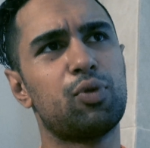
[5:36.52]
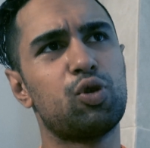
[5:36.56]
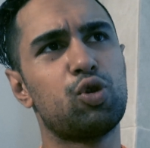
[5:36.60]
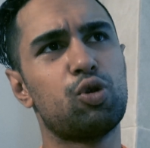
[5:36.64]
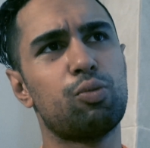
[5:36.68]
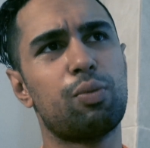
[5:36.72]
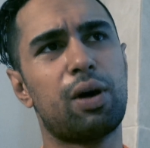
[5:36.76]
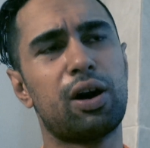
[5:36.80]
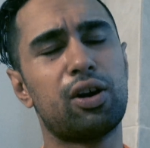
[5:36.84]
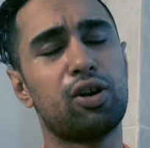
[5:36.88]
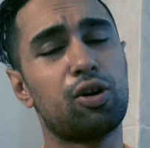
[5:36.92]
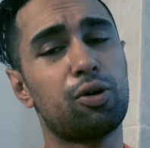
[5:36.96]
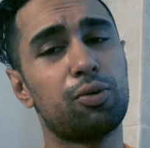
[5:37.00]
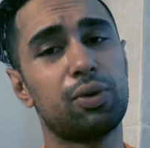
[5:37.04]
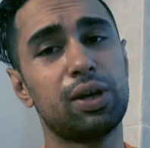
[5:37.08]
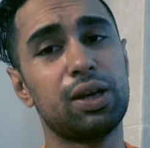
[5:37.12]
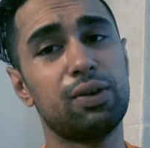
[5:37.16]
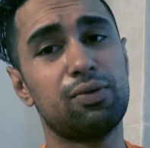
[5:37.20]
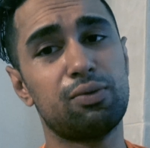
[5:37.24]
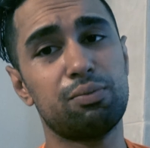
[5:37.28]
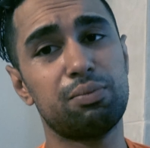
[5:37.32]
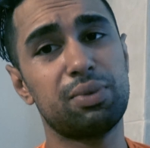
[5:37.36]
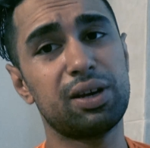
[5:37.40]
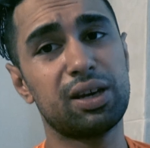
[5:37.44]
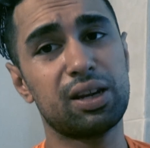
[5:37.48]
You might not
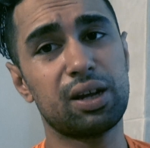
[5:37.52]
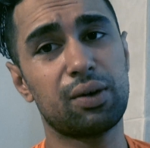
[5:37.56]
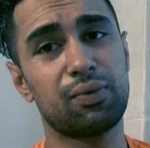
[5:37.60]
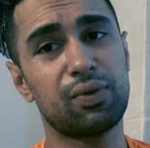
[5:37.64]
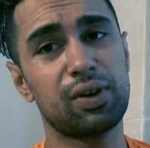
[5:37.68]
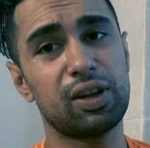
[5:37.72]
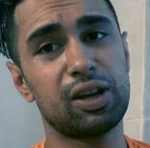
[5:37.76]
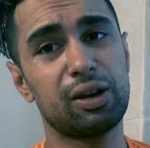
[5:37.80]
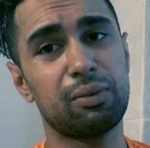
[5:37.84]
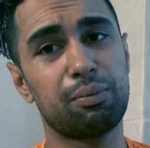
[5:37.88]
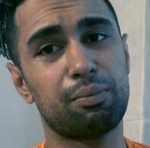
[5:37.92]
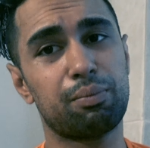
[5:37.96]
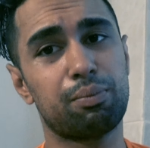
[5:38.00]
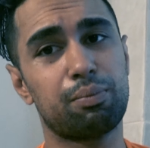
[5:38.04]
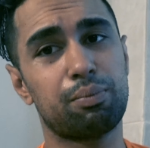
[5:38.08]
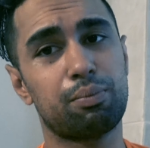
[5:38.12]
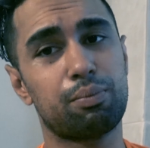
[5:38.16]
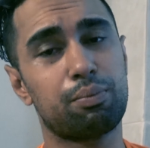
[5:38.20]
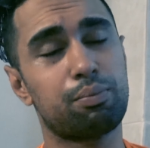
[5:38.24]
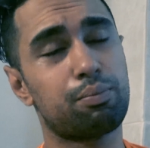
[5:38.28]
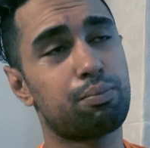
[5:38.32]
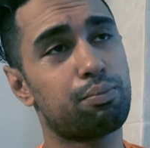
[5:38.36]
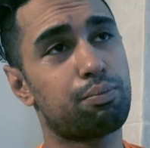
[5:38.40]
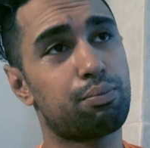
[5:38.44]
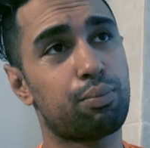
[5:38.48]
even be eating
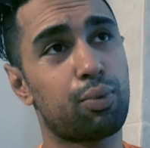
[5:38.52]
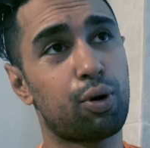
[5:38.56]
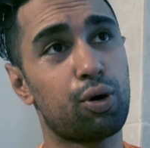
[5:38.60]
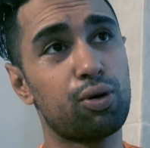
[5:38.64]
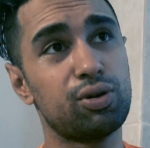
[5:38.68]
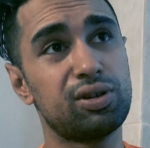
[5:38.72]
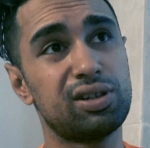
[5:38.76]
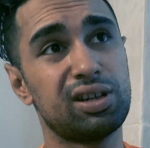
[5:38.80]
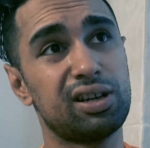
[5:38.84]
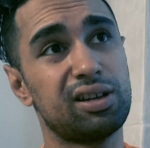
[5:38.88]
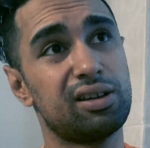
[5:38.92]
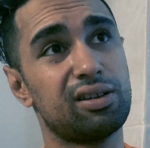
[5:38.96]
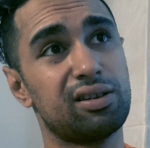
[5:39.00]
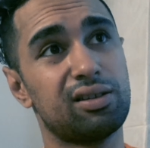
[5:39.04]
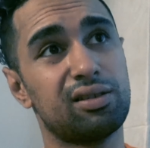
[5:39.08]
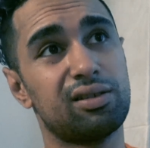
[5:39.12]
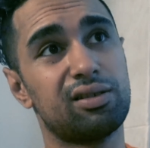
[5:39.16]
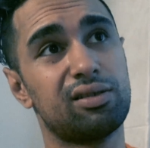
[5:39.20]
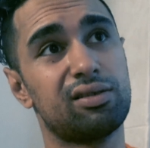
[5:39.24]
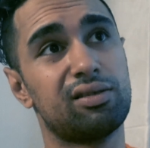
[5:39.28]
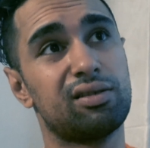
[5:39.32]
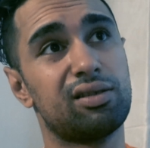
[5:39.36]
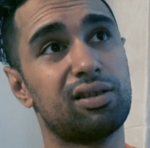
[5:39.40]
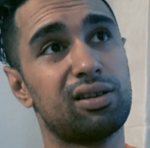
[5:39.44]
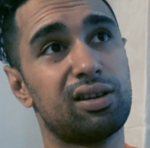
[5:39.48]
protein
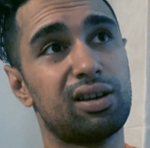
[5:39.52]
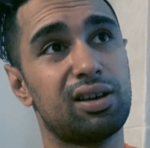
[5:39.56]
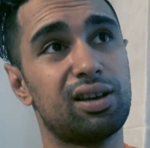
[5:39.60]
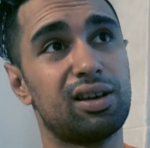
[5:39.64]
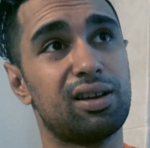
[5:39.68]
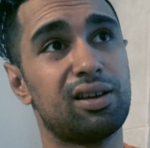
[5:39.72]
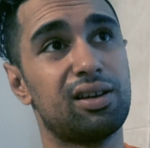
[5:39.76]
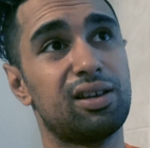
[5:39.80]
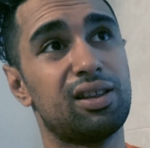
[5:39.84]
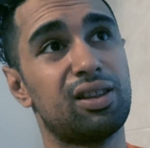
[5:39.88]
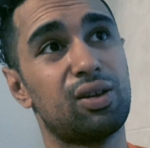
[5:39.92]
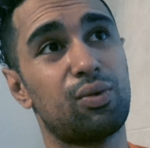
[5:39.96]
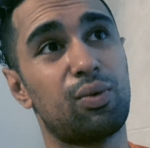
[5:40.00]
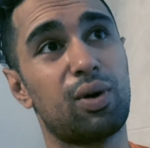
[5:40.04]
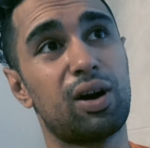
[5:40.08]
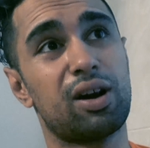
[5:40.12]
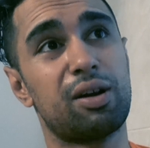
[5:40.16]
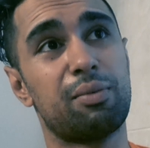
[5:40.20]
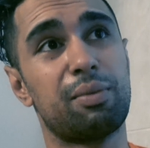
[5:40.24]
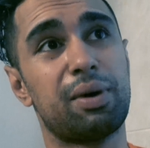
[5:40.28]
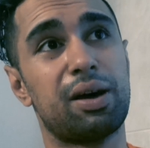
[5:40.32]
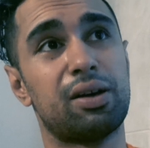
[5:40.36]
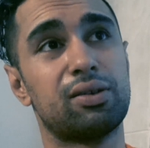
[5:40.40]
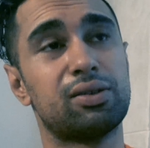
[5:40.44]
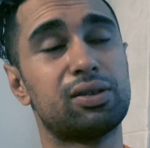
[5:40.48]
in the right
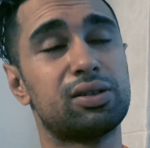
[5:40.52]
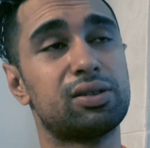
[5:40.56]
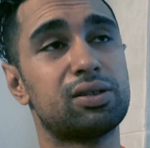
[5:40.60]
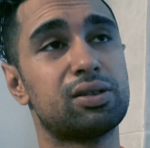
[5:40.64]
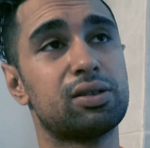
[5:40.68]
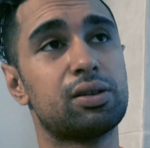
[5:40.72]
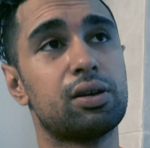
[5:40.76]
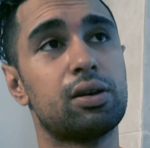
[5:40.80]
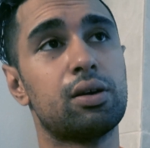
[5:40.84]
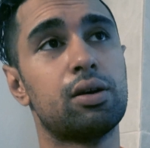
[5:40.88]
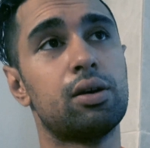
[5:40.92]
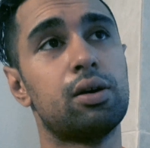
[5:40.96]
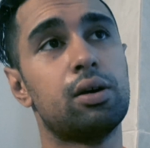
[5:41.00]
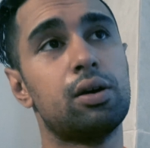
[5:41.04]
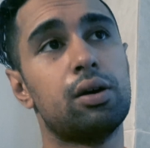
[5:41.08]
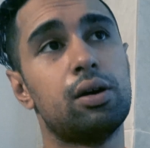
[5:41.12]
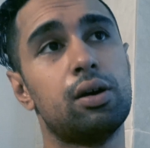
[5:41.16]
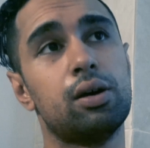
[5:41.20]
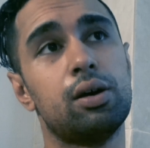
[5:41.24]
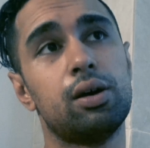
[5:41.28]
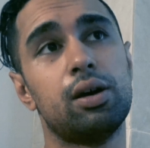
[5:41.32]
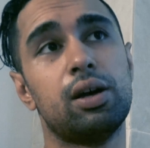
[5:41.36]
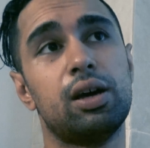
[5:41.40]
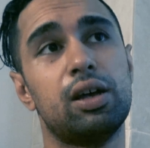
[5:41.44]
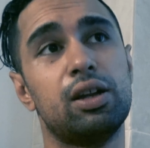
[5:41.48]
amounts
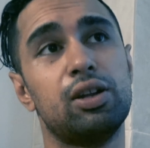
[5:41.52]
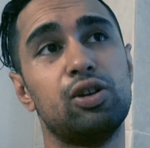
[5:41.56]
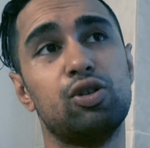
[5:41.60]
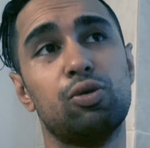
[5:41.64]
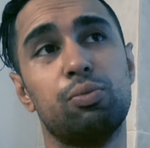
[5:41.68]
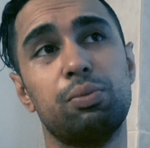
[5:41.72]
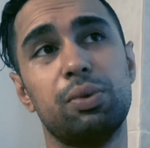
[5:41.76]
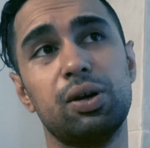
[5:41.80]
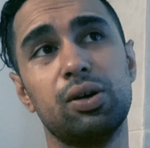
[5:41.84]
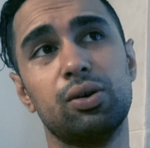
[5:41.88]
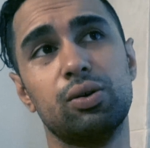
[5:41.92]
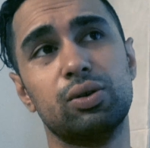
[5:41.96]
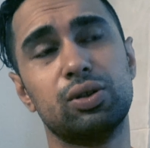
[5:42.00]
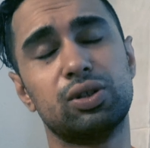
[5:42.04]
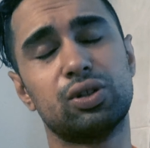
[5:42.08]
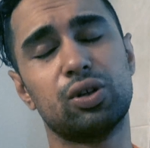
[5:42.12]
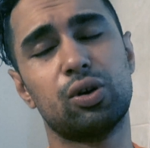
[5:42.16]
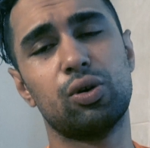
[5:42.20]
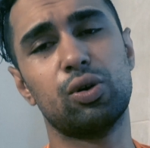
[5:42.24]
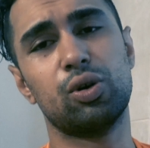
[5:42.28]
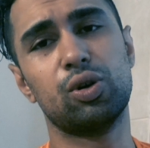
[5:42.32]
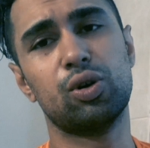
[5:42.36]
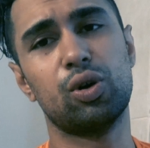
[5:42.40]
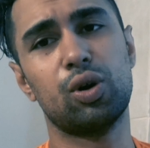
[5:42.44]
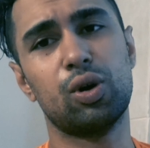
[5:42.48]
in your meals.
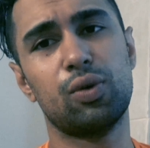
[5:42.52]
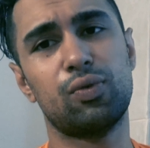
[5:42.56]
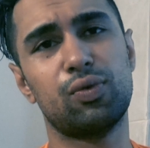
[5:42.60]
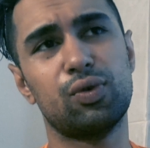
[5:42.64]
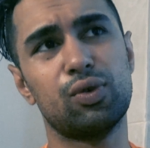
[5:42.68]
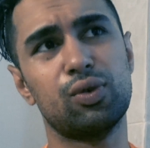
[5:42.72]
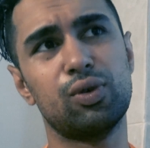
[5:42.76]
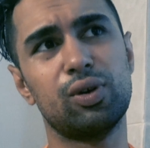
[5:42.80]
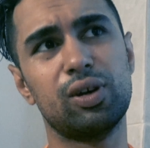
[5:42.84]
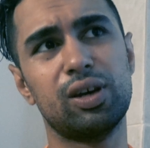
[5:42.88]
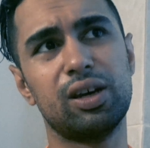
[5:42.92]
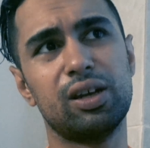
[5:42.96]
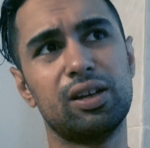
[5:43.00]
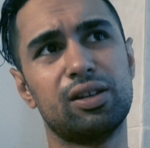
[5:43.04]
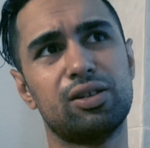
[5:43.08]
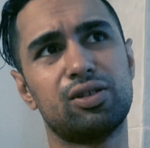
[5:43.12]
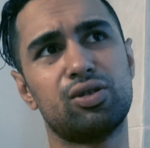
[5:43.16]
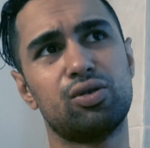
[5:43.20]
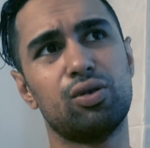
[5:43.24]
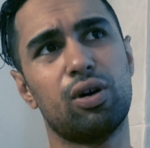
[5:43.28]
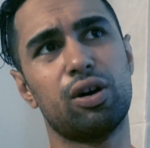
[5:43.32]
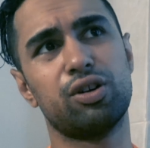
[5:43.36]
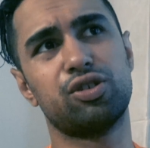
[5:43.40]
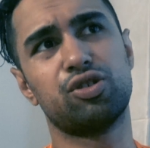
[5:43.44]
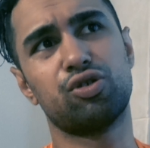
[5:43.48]
So if you eat
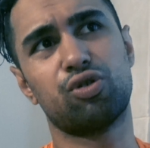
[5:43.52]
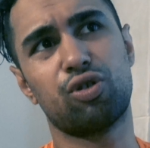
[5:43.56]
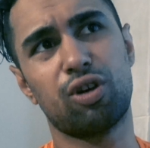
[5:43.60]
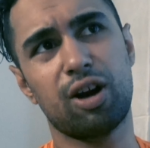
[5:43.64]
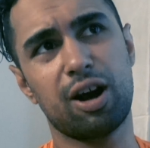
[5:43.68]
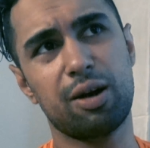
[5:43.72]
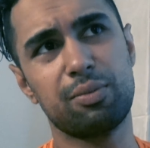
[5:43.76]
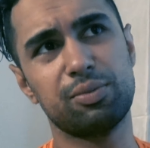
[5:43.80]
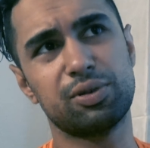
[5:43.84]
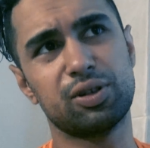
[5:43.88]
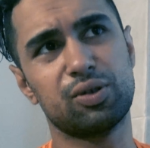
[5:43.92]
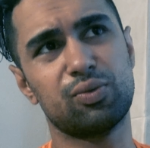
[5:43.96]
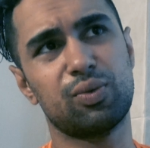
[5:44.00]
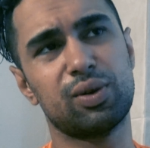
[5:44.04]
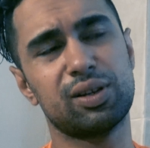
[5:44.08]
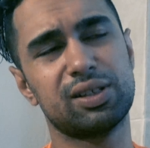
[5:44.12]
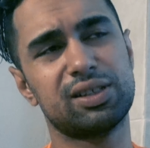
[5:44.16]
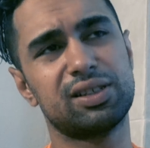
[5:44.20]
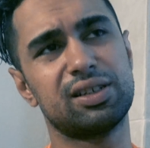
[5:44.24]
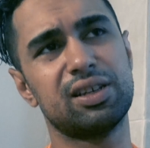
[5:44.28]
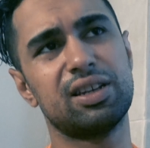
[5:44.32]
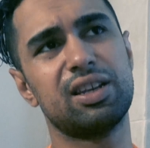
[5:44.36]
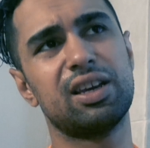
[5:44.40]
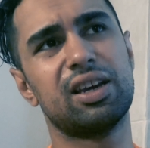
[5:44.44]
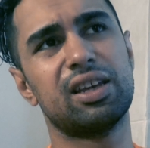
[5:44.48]
200 grams in one
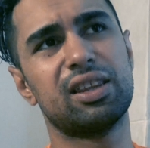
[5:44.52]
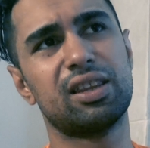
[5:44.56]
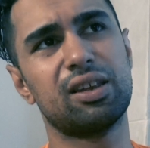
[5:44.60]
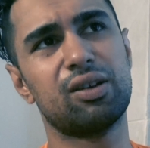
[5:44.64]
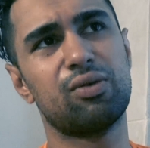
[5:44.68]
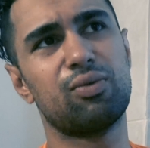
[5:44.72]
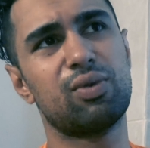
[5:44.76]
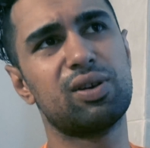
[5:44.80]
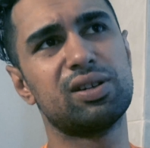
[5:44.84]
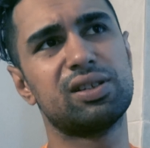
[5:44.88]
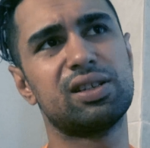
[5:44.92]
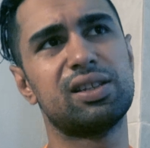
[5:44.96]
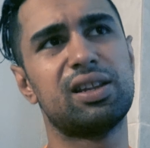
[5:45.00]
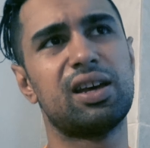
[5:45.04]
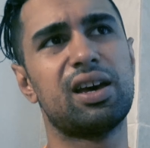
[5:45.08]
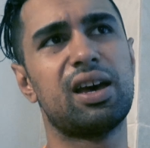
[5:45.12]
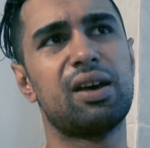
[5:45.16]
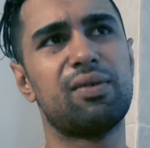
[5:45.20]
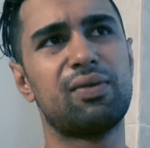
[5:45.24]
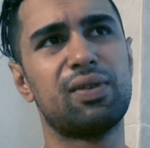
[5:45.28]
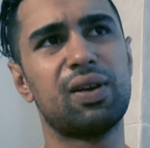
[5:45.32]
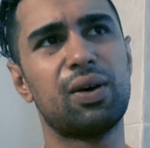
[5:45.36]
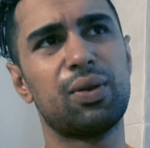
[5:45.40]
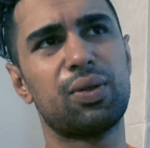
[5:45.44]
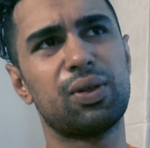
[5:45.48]
sitting and then the rest of the day
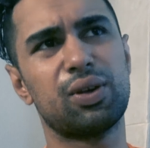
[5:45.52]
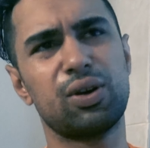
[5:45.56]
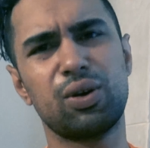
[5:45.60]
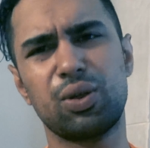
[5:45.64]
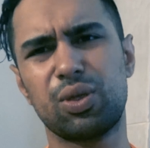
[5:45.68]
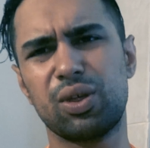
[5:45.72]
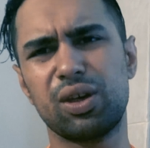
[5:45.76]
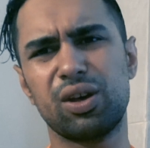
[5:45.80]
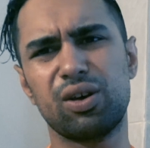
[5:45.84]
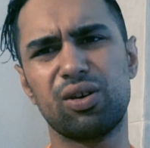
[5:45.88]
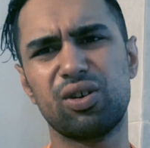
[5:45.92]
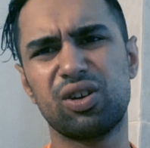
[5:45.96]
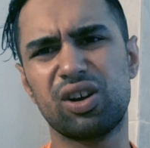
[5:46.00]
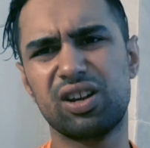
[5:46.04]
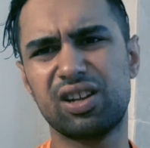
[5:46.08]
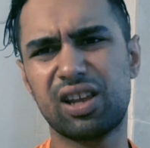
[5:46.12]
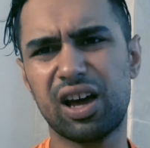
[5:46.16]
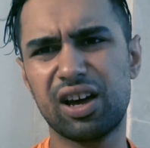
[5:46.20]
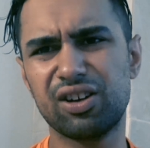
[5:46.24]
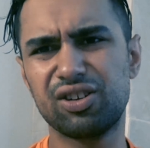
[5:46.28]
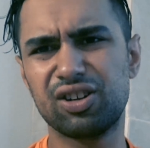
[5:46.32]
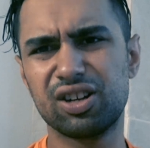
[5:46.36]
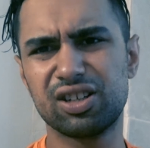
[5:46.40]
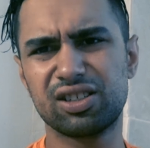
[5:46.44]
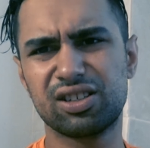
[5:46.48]
have nothing, you think you're going to
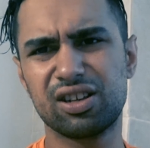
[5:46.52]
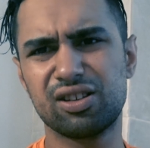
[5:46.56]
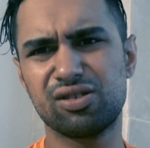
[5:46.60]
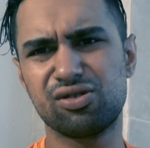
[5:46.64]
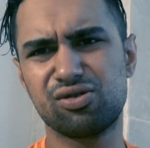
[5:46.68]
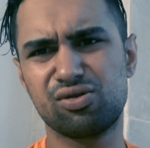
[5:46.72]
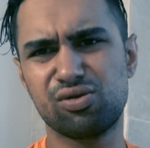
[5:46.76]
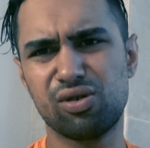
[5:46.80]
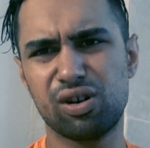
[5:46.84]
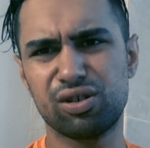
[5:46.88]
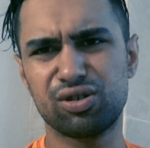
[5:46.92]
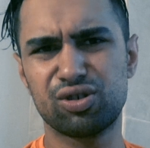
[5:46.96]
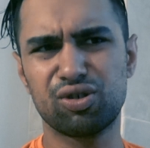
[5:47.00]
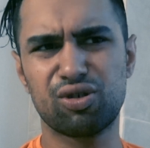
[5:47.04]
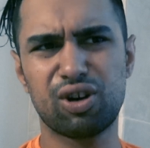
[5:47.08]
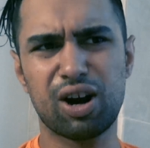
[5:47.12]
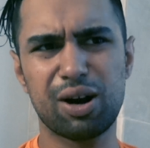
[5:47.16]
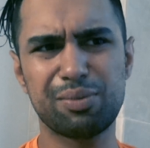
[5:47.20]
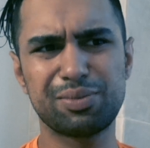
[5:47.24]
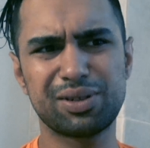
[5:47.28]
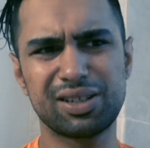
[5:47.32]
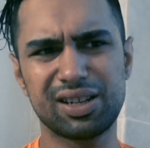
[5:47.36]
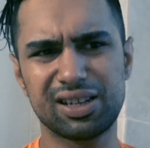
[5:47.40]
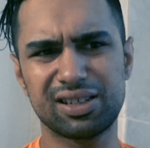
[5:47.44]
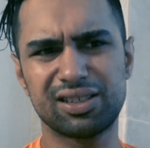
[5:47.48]
digest those 200
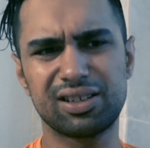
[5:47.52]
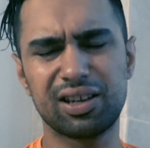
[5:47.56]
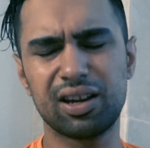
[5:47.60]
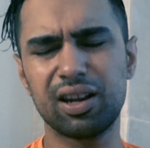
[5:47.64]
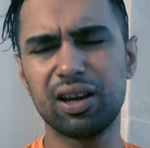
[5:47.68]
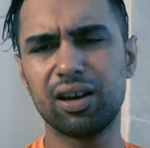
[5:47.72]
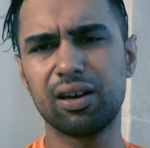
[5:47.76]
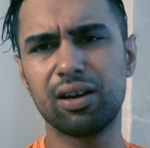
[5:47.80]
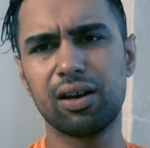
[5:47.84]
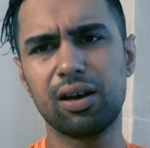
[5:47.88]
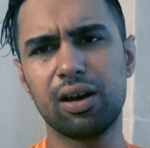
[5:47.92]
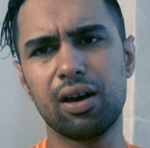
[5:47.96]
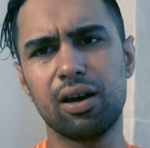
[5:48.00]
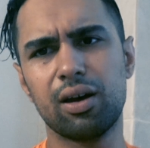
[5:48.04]
grams in a sitting?